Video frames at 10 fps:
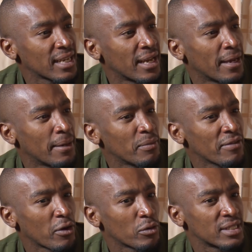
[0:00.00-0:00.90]

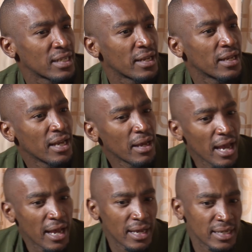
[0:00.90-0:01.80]
if I could say,
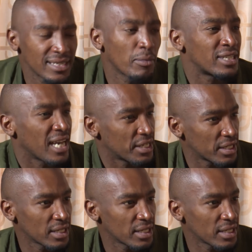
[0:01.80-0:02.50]
sabotaged